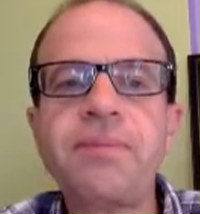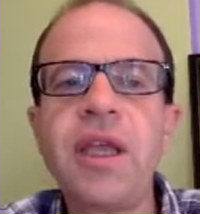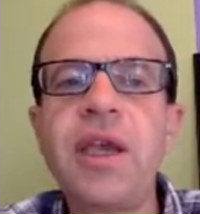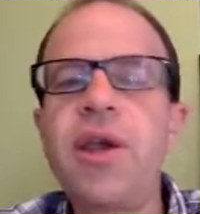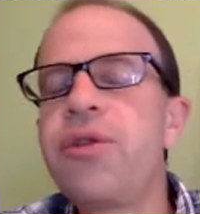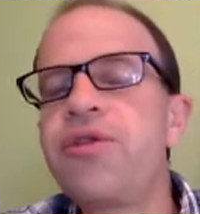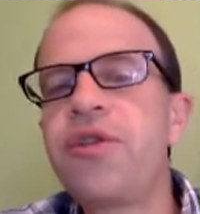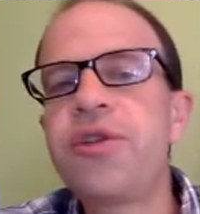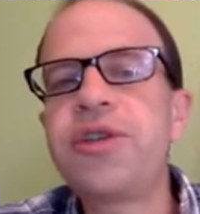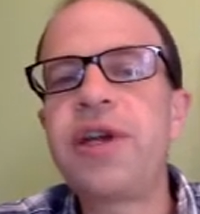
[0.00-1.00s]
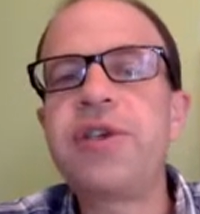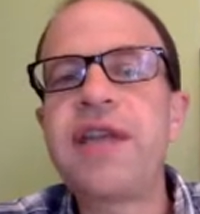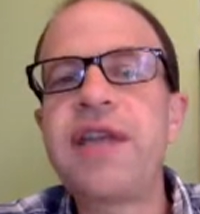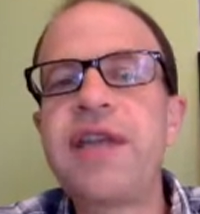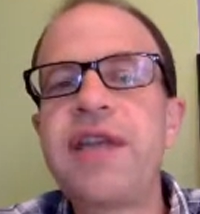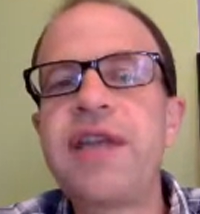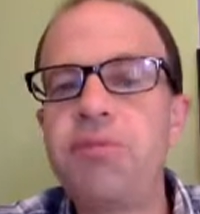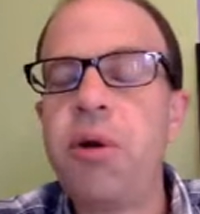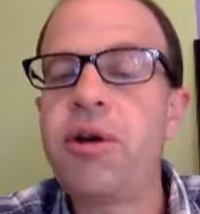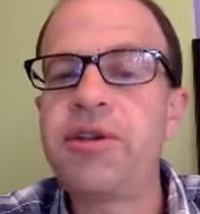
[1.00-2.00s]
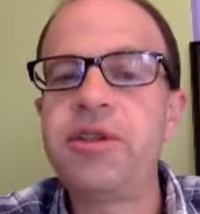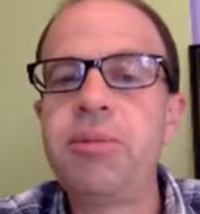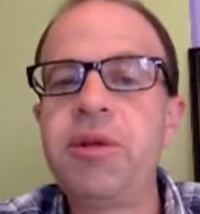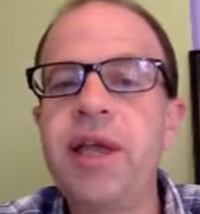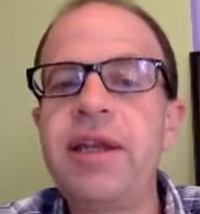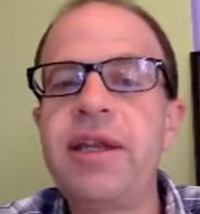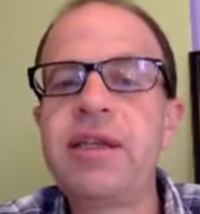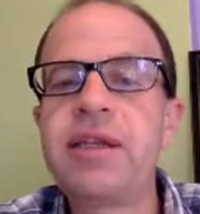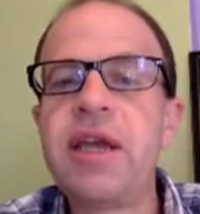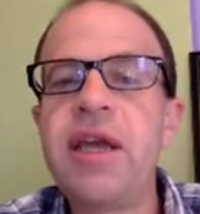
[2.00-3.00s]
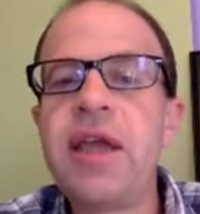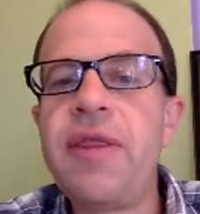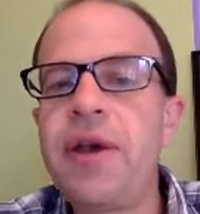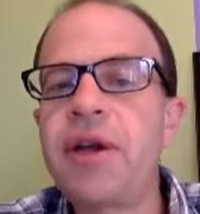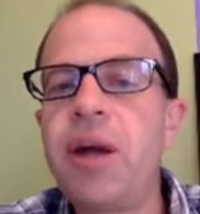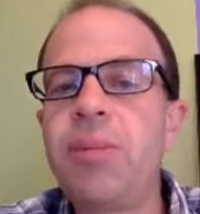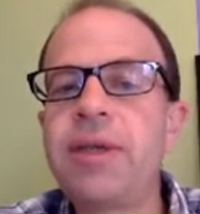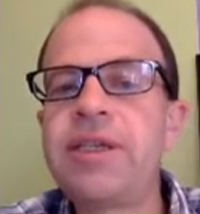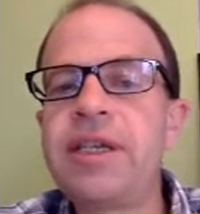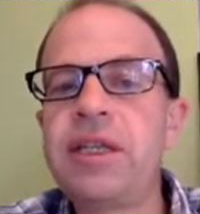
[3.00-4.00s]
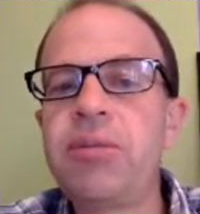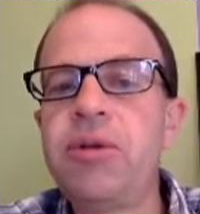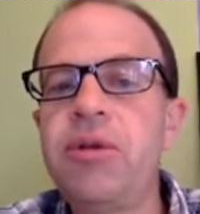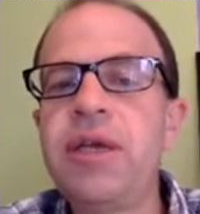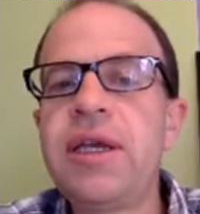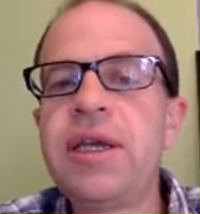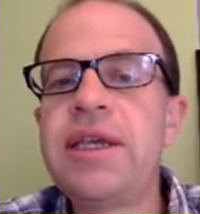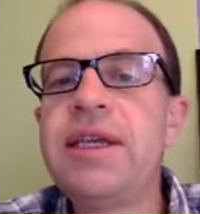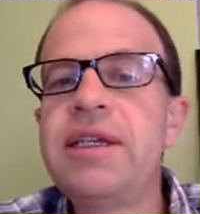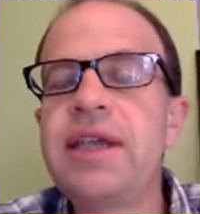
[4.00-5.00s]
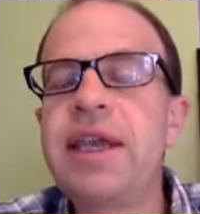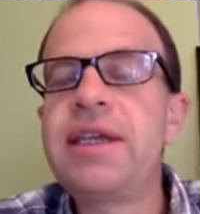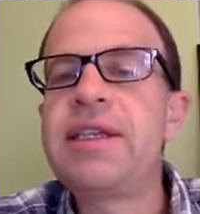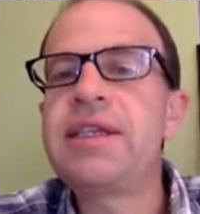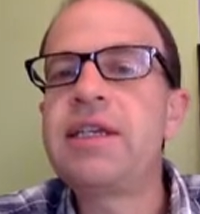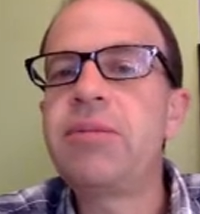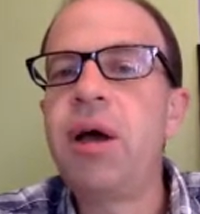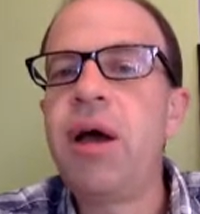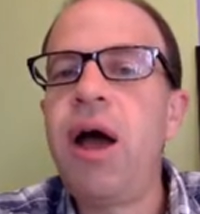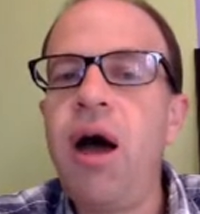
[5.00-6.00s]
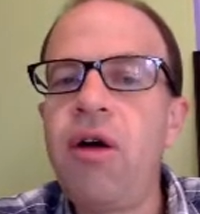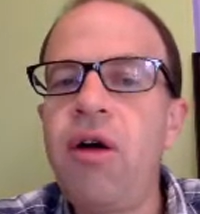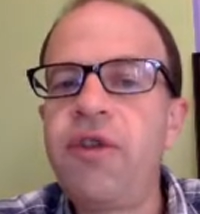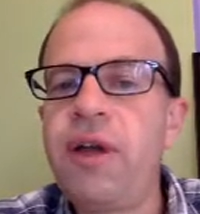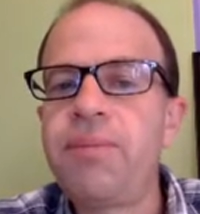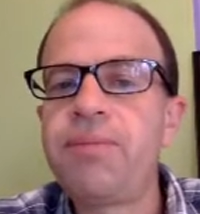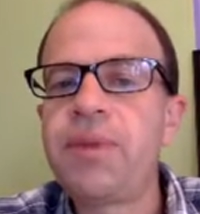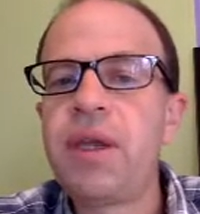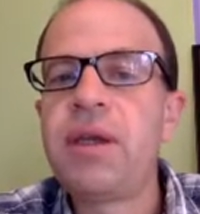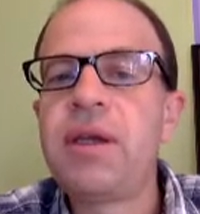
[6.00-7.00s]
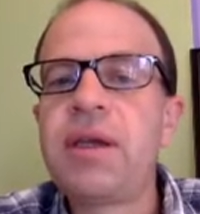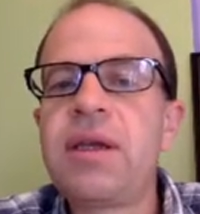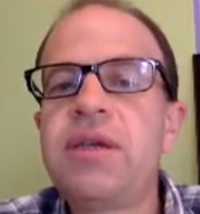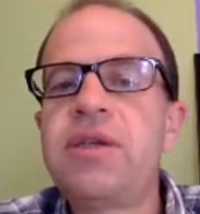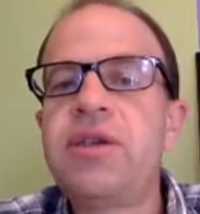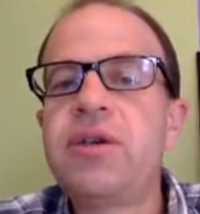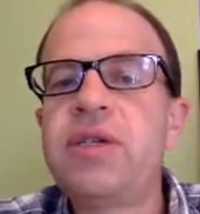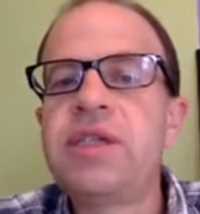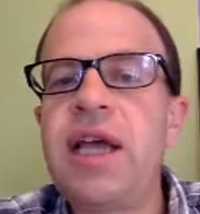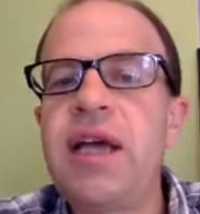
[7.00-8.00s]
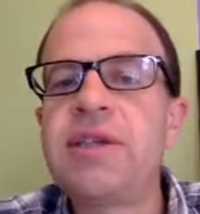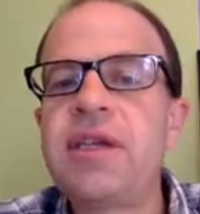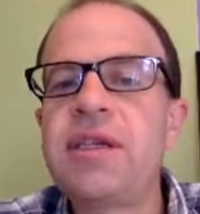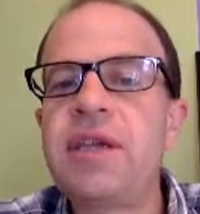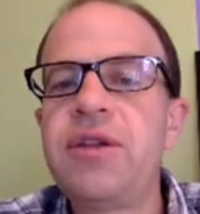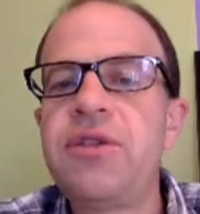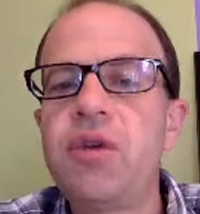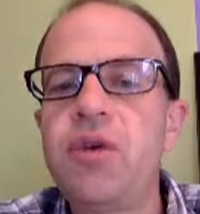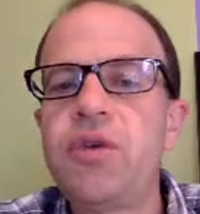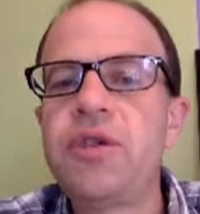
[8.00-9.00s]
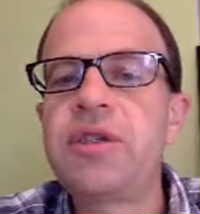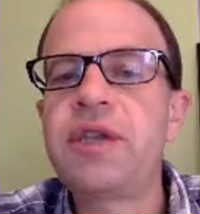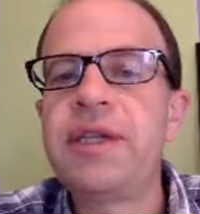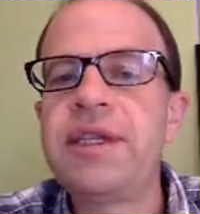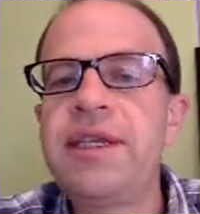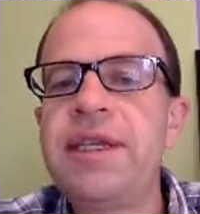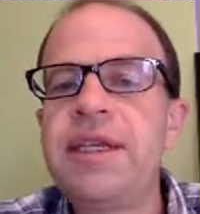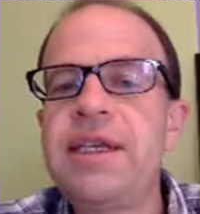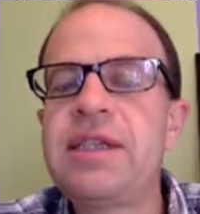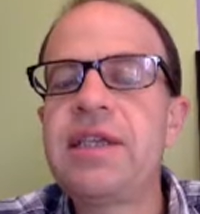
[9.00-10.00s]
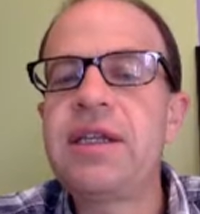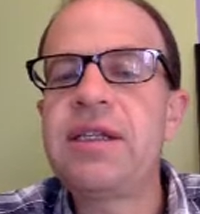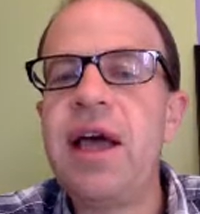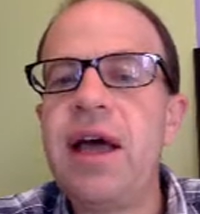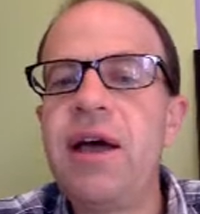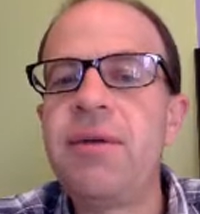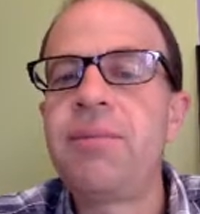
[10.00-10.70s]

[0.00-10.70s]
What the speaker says: Here are the first aorist active participle endings. Their coupling syllable is a sigma alpha. So sas, santos, santi, santa.